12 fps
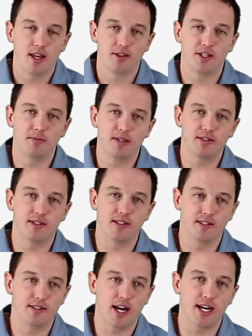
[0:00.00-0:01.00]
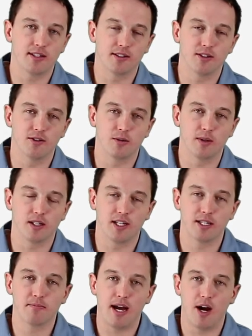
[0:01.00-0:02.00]
This means the design is consuming
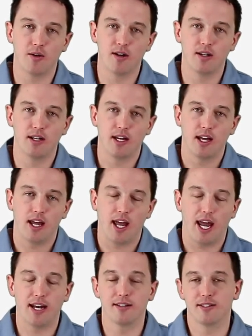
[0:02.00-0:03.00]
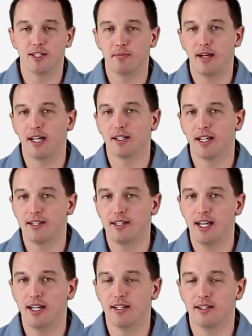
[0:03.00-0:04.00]
less power and is dissipating less
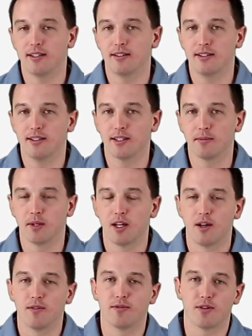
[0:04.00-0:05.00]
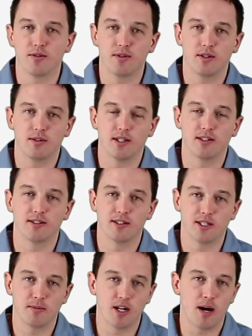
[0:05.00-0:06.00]
heat into the system, further reducing
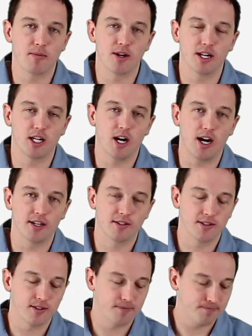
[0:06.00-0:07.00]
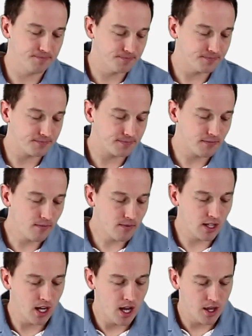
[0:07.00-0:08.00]
system and operating costs.
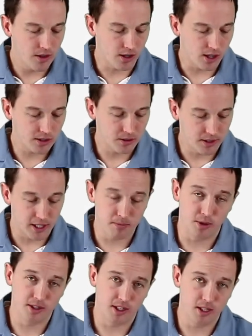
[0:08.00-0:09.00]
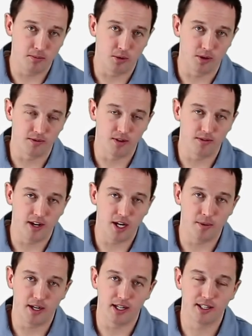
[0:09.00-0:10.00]
There are also test points on the board for
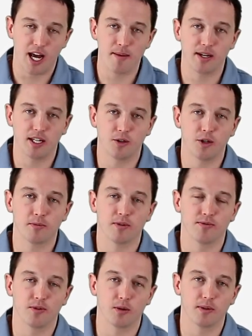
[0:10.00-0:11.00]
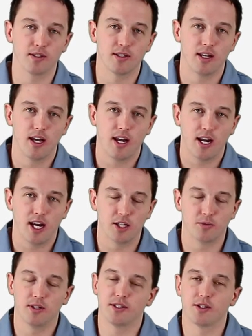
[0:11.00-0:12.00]
evaluating timing and noise performance, as
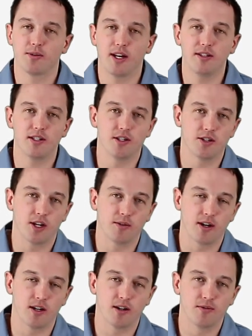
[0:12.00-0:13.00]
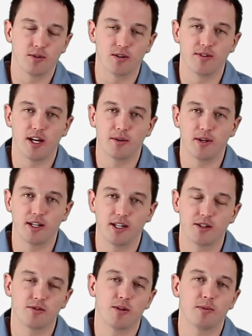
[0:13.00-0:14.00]
well as a transient generator for evaluating
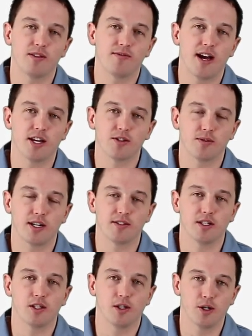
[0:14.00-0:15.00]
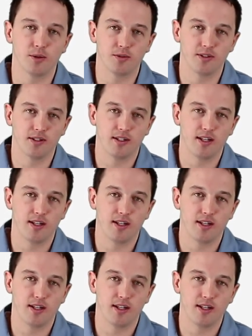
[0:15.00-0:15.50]
extremely fast transient loads.